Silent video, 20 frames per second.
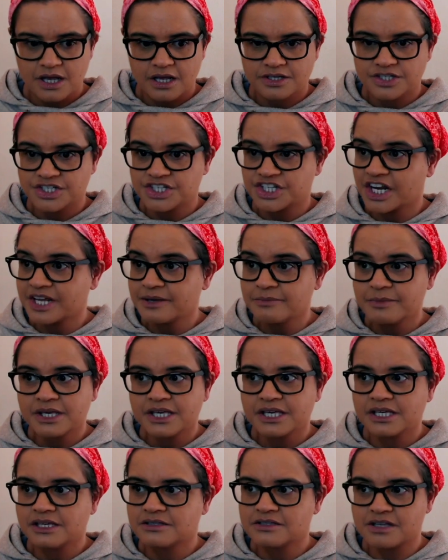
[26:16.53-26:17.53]

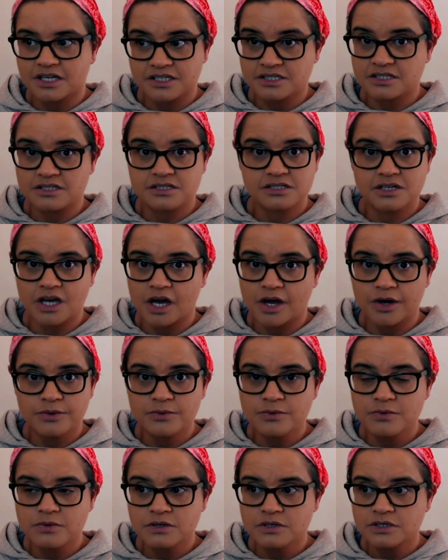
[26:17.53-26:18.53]
Jamie doesn't know.